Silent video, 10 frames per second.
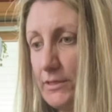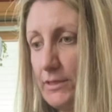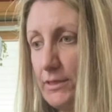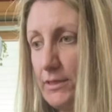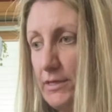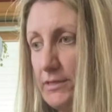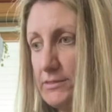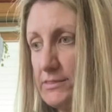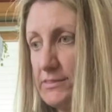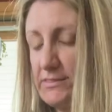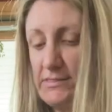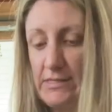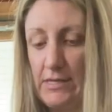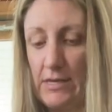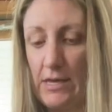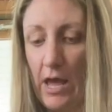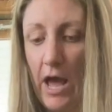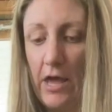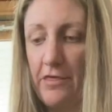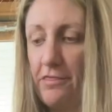let's see.
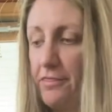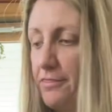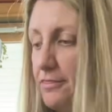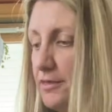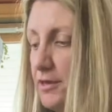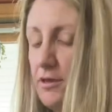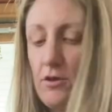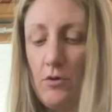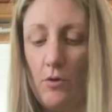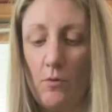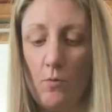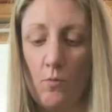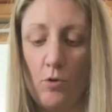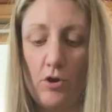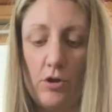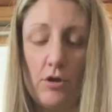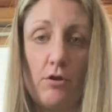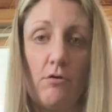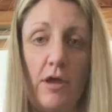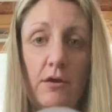I think we're gonna
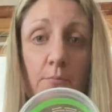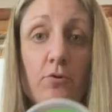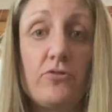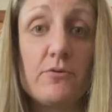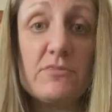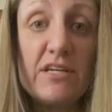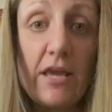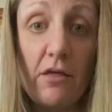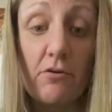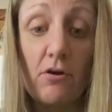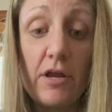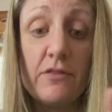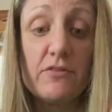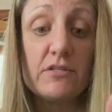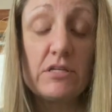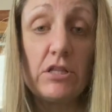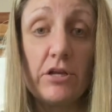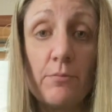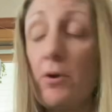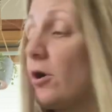go ahead and put them together in this
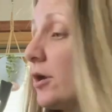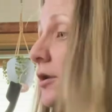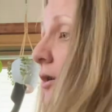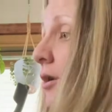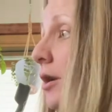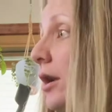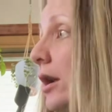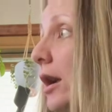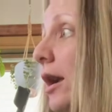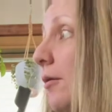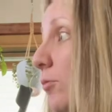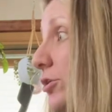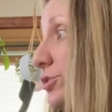clear pot. I want to